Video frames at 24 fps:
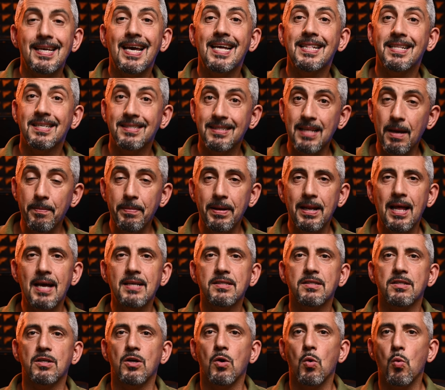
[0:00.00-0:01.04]
And the
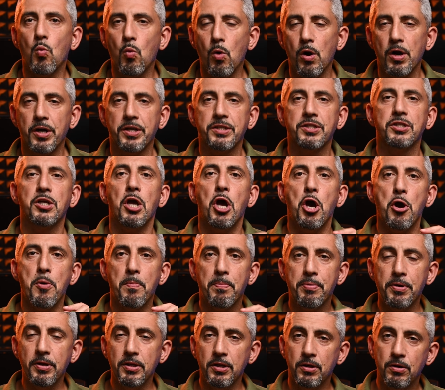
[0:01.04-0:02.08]
stabilizer works
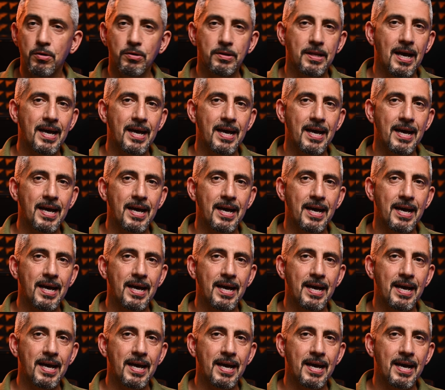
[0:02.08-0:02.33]
pretty good.